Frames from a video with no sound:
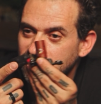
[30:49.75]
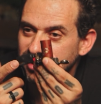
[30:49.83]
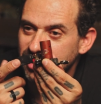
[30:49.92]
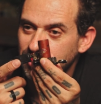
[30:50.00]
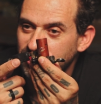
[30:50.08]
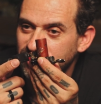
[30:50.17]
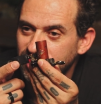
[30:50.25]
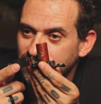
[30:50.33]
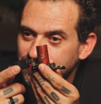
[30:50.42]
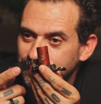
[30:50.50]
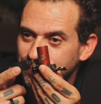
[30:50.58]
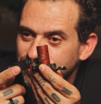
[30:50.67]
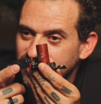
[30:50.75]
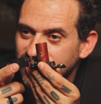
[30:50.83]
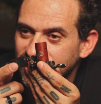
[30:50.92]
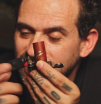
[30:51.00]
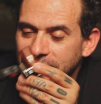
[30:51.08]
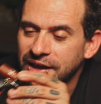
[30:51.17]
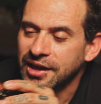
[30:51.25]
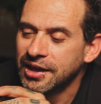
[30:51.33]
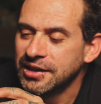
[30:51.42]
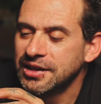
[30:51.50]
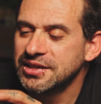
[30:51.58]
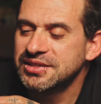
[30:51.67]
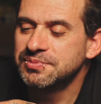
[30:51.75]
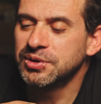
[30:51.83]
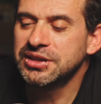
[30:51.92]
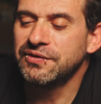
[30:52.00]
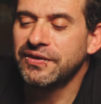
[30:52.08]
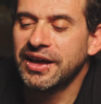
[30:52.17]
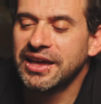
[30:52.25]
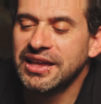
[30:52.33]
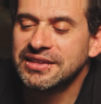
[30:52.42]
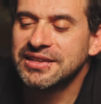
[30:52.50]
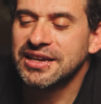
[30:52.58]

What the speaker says: on top of it. This butterfly is